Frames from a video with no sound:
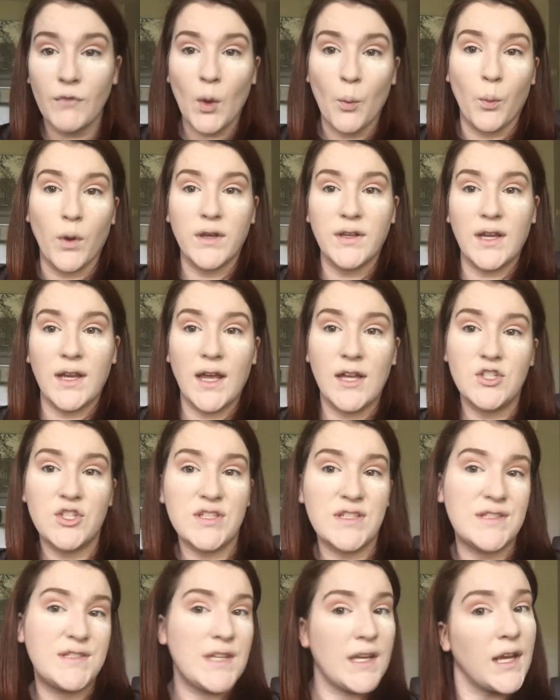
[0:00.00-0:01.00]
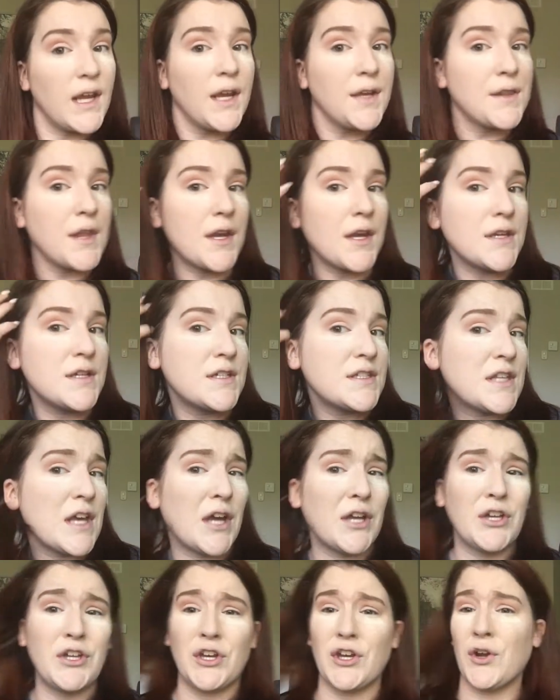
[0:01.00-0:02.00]
one day I just did it, and then I
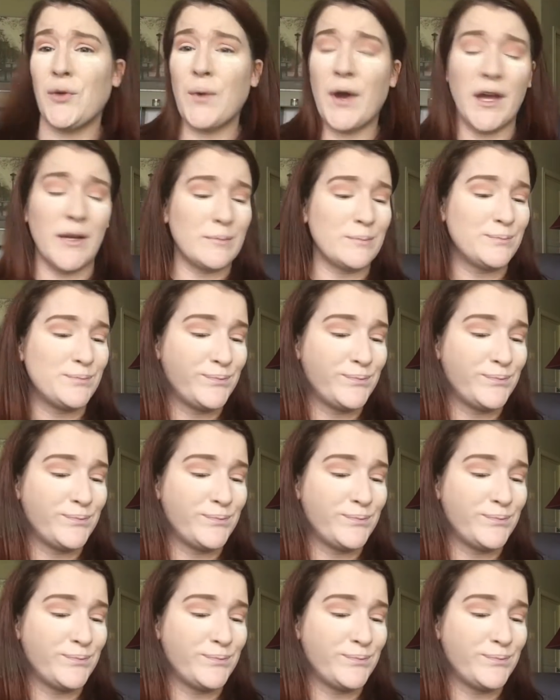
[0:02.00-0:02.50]
decided, you know what?